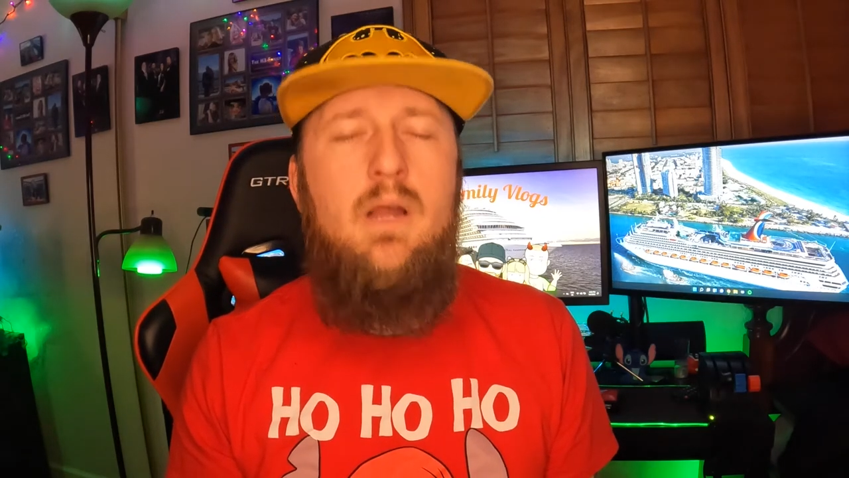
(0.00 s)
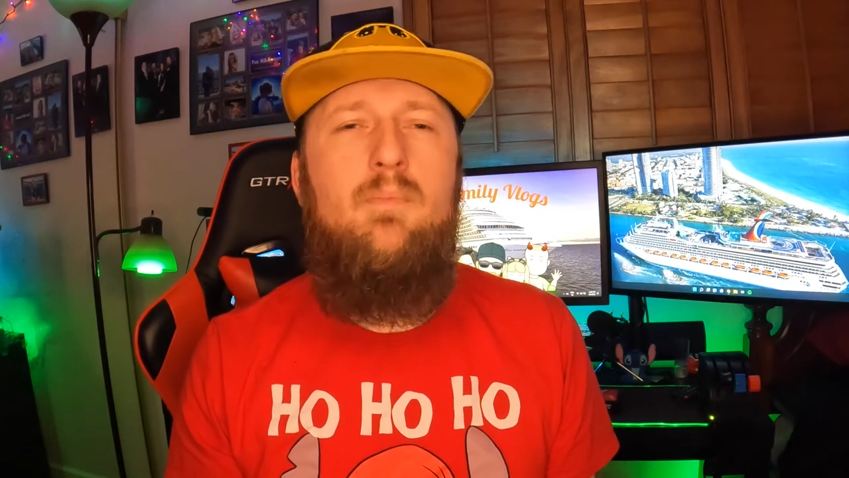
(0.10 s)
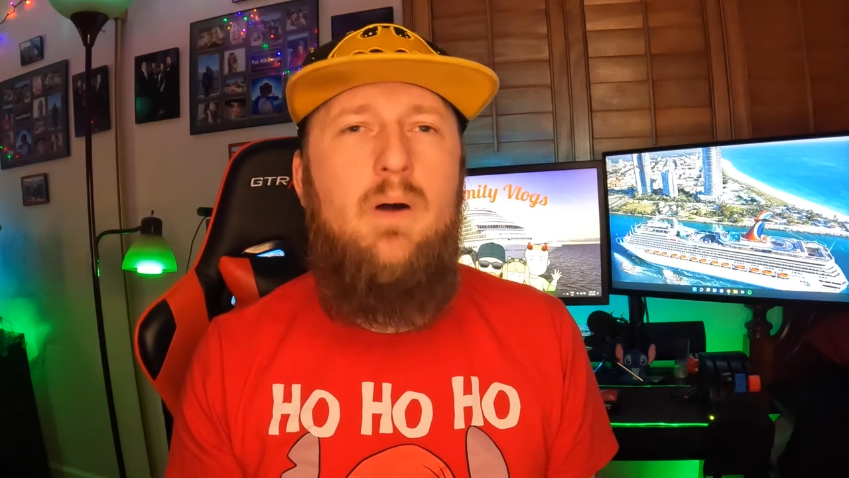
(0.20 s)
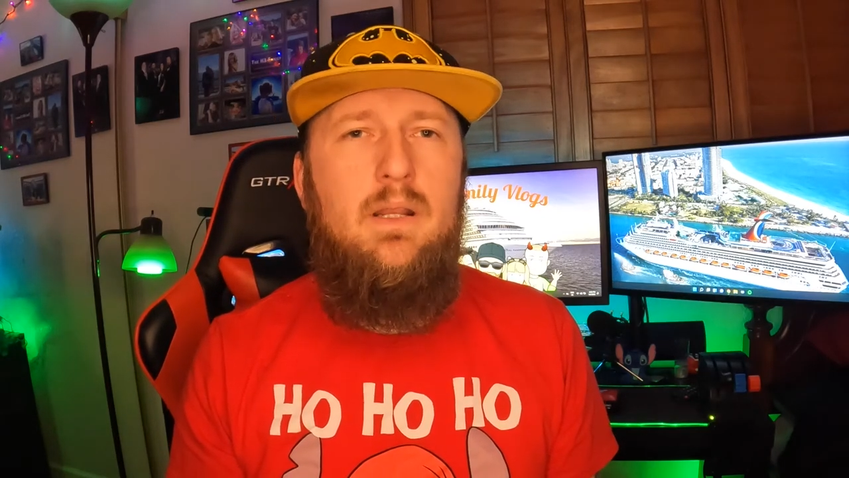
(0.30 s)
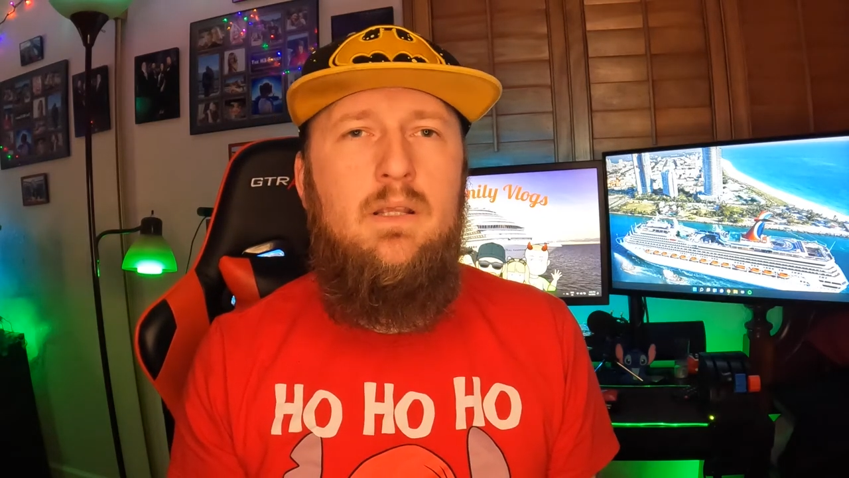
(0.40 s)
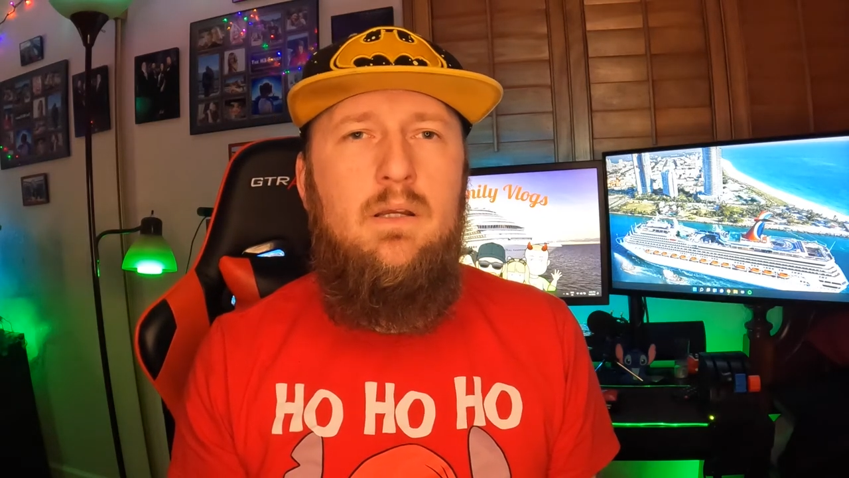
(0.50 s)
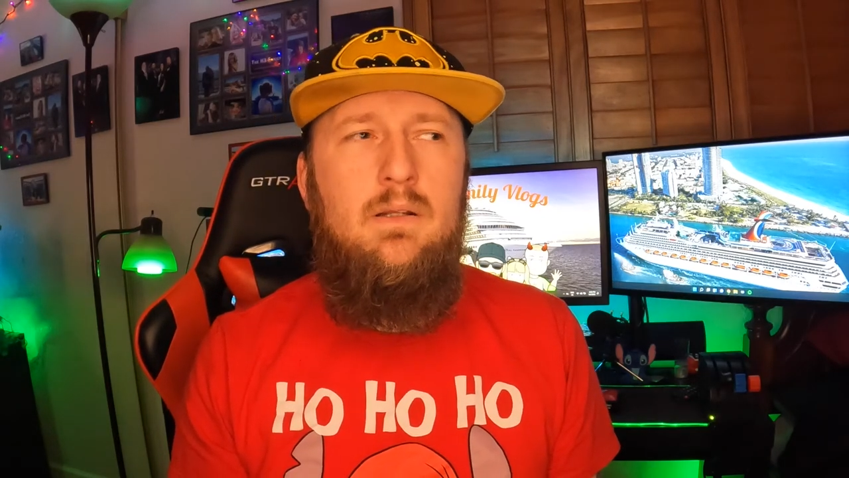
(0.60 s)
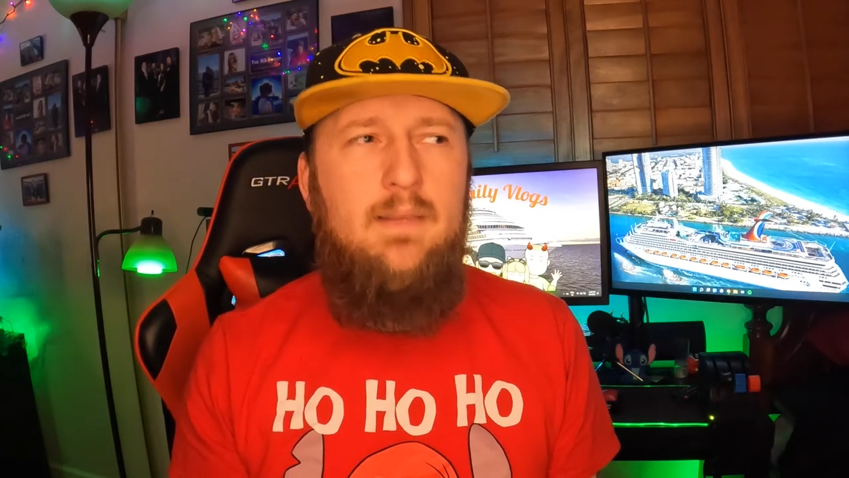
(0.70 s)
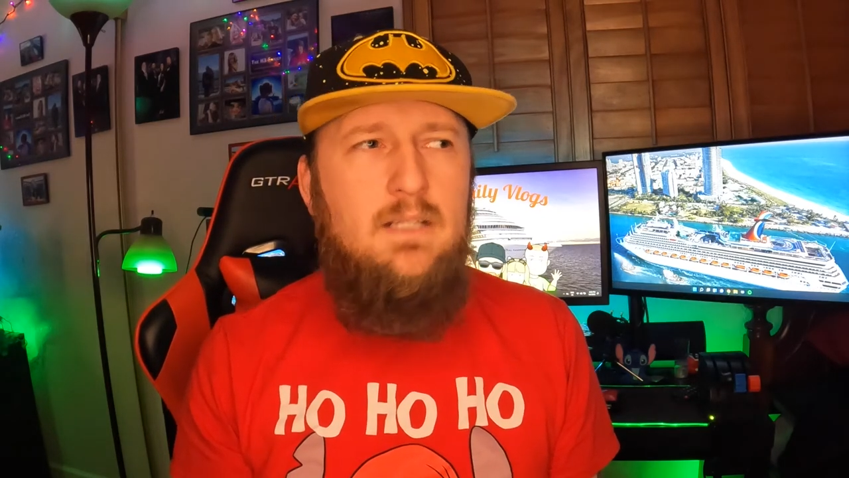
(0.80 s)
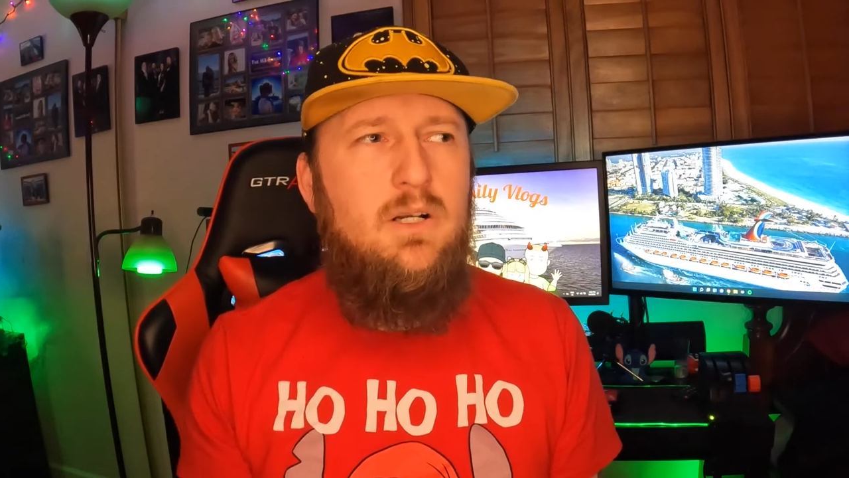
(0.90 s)
But
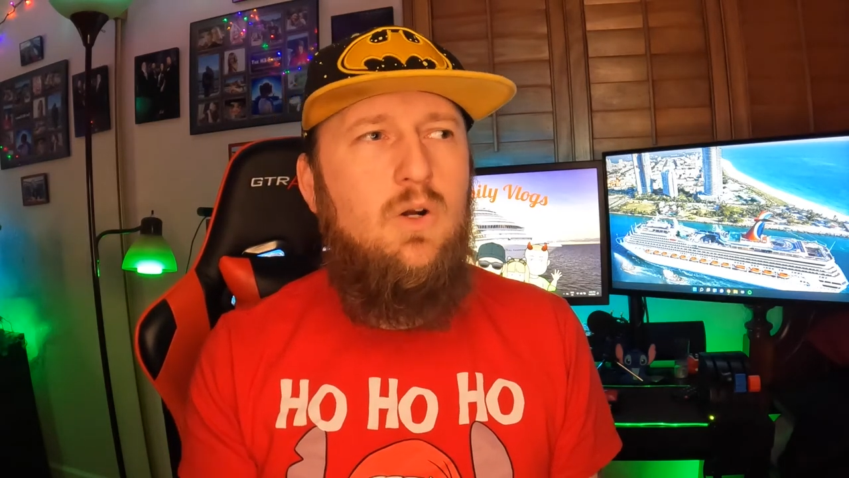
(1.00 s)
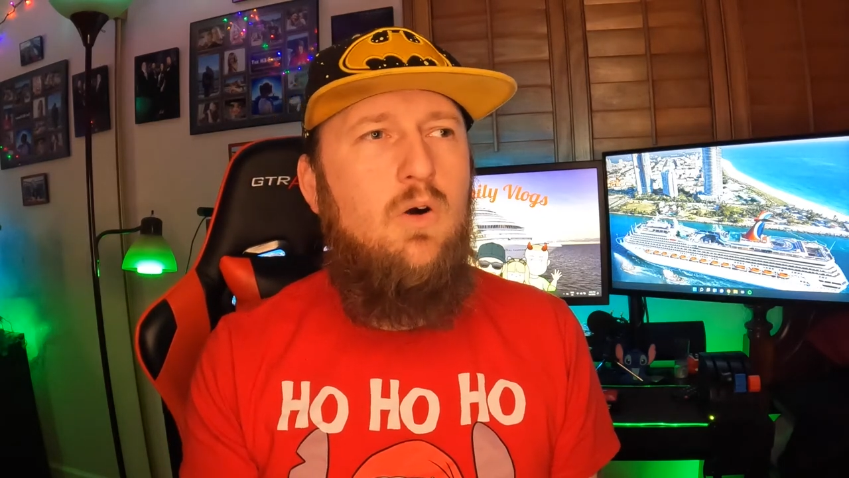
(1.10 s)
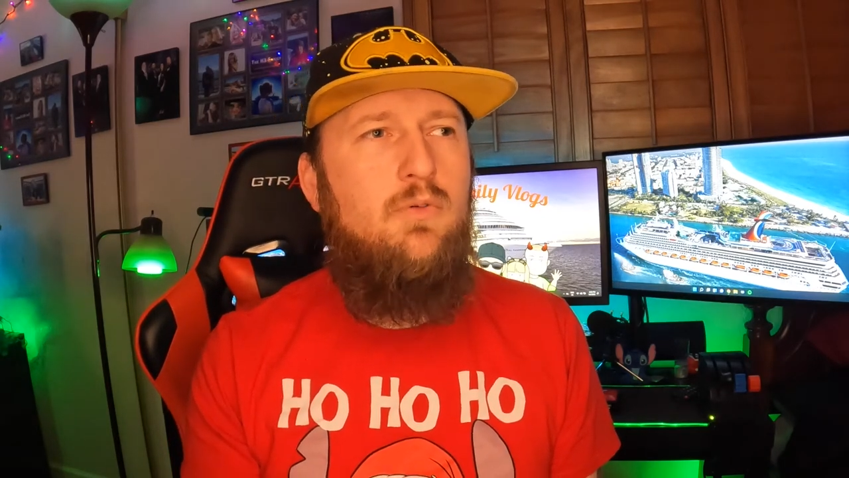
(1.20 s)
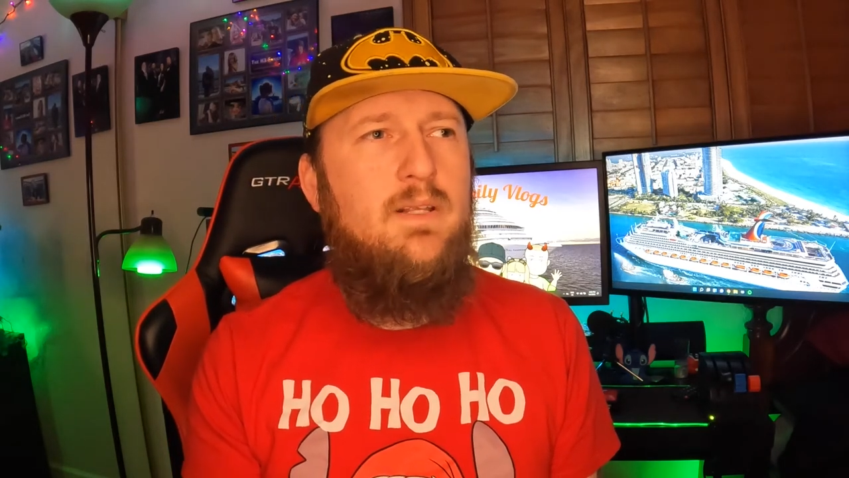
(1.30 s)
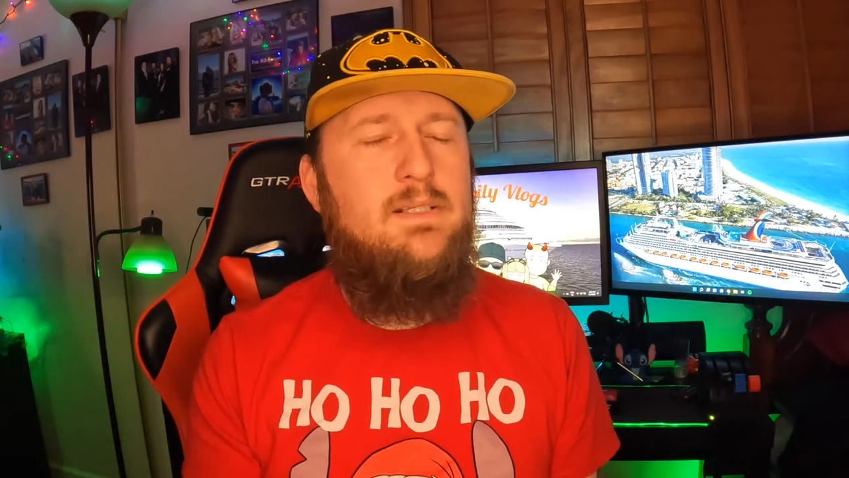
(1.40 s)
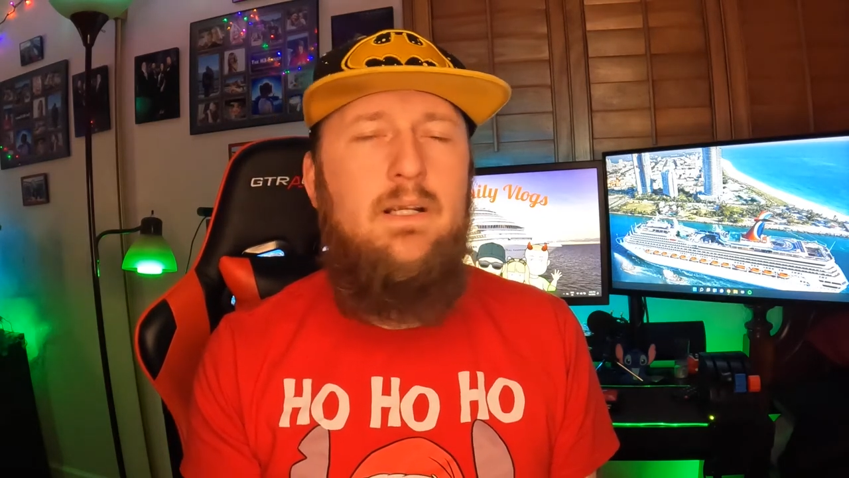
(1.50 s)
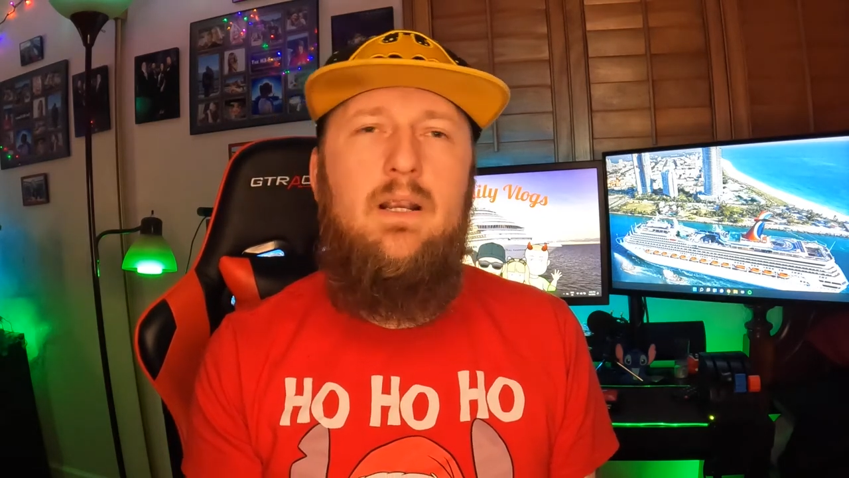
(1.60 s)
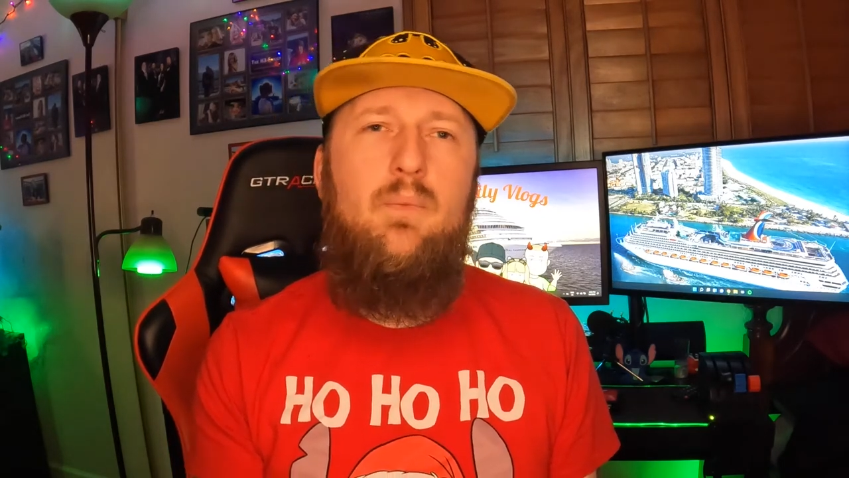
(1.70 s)
that's our goal for this year,